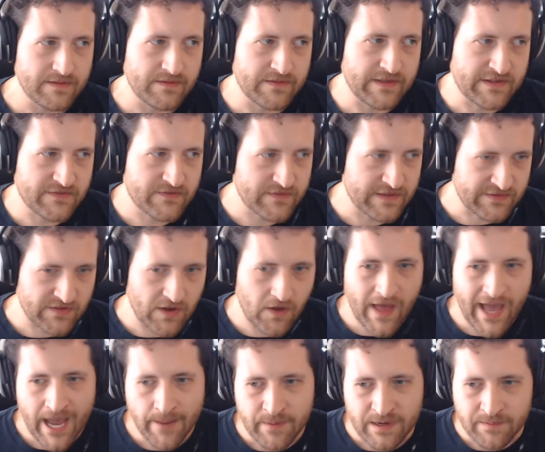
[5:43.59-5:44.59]
this
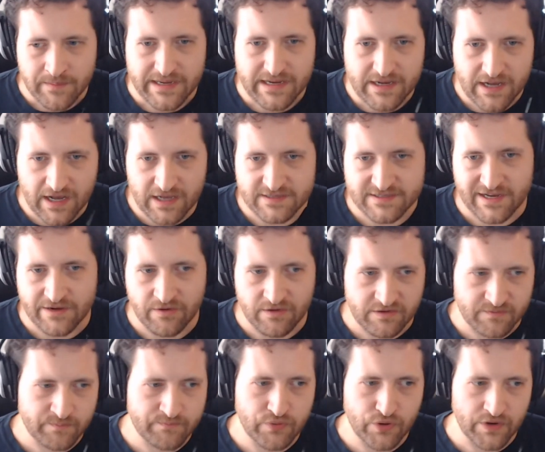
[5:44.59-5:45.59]
all happened because I
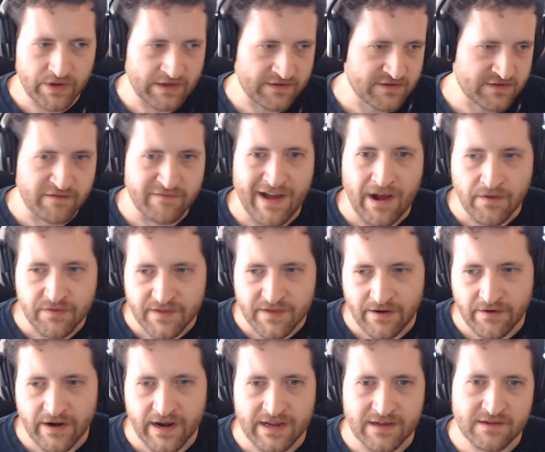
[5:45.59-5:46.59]
was putting stuff out
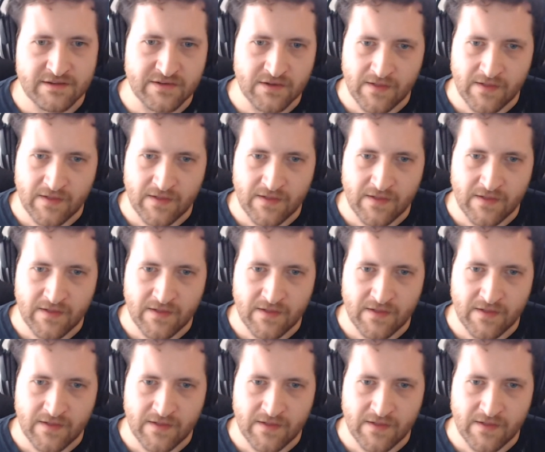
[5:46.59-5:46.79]
there, right?